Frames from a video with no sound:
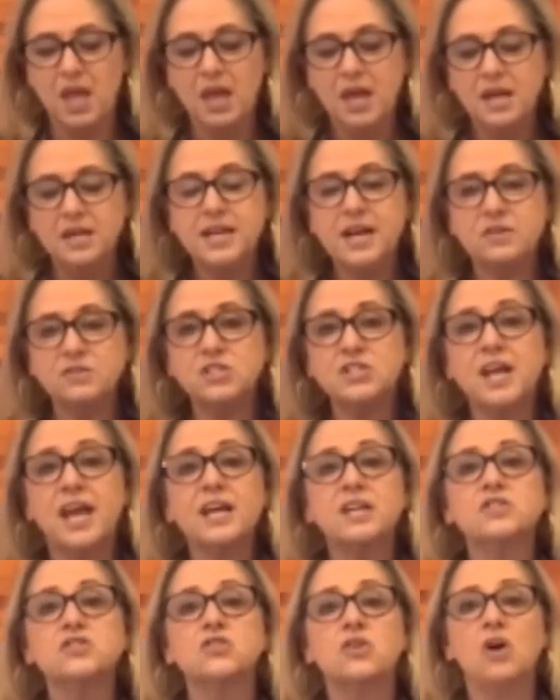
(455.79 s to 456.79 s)
Now,
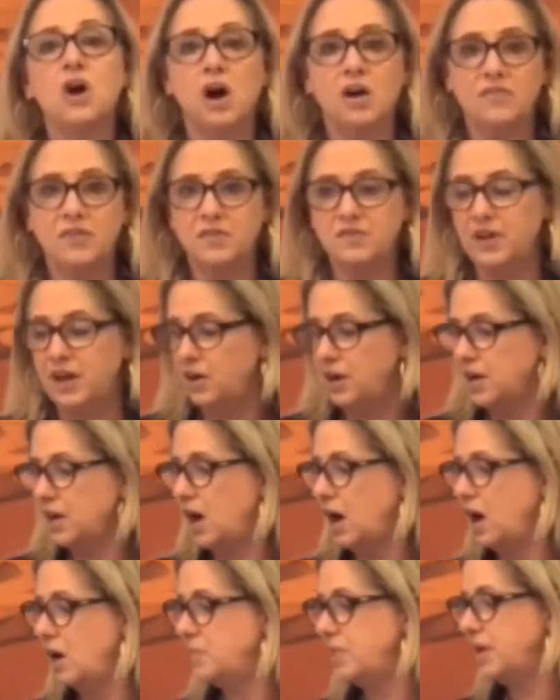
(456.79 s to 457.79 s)
snakes are often very
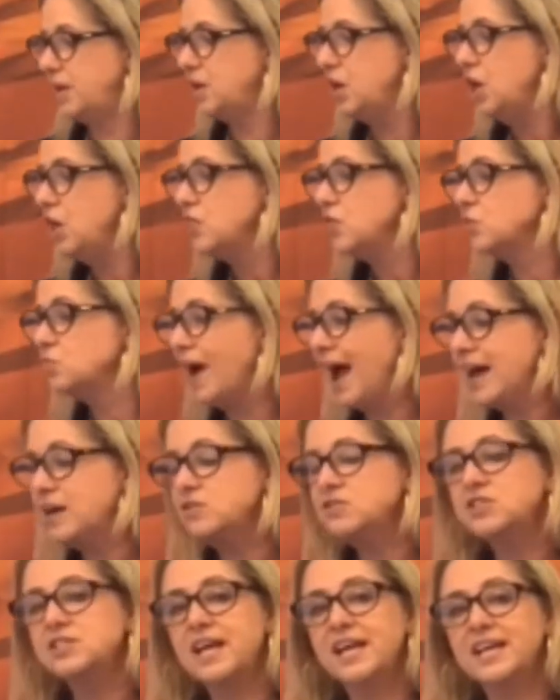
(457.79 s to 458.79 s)
common. The
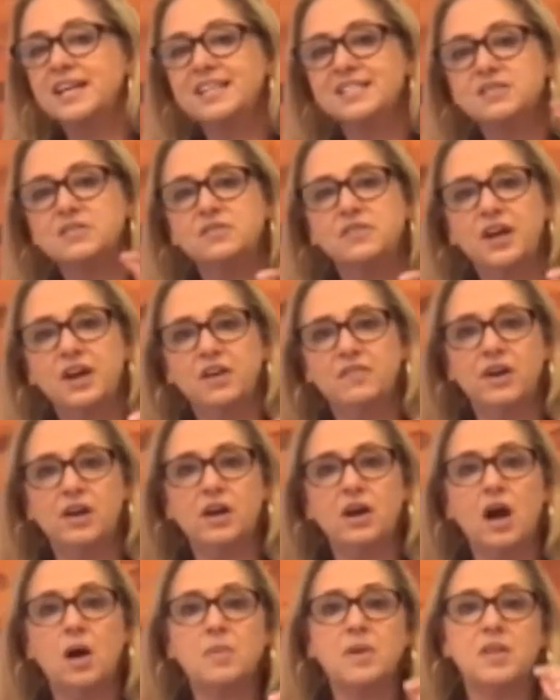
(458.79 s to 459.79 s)
rattlesnake is very, very
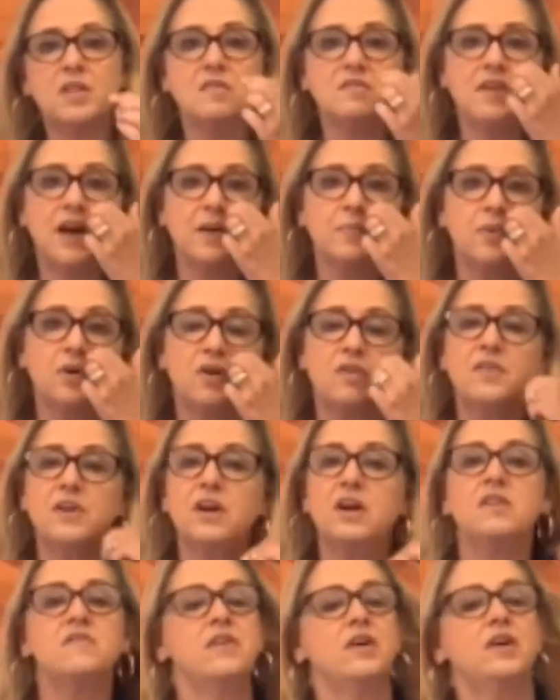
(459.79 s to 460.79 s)
common, and the viper are
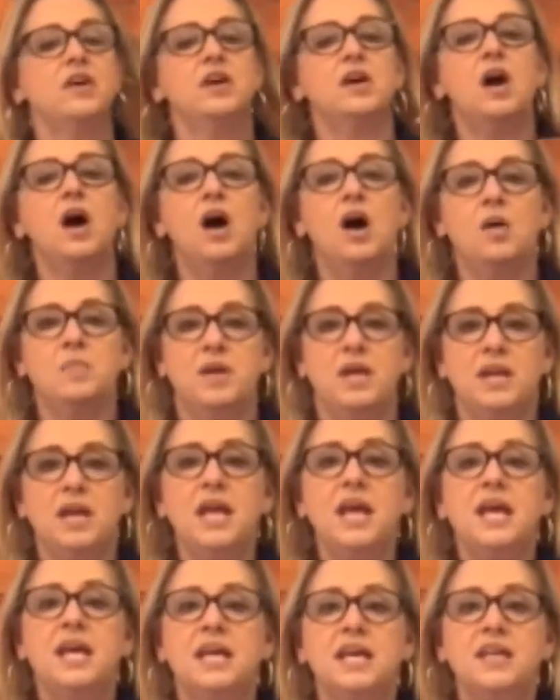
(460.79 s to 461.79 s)
very, very common
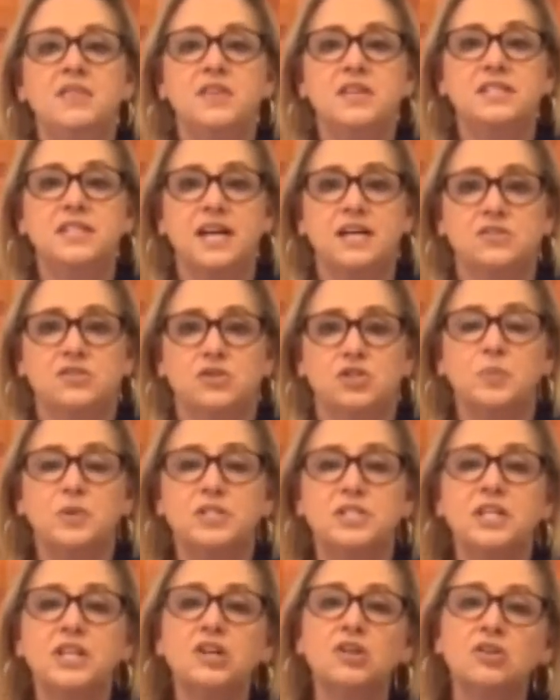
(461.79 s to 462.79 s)
in the deserts,
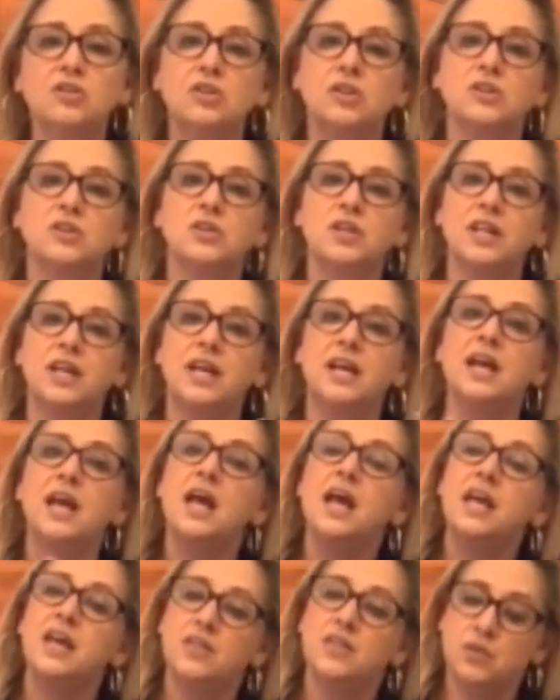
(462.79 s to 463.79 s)
particularly
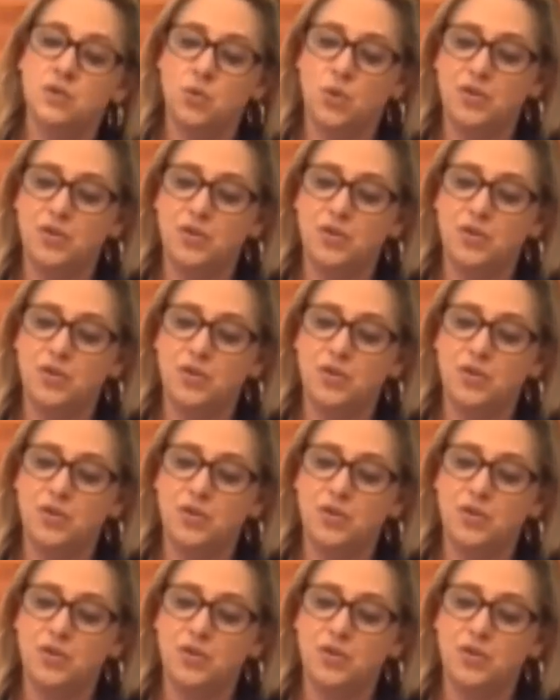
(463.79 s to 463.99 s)
in North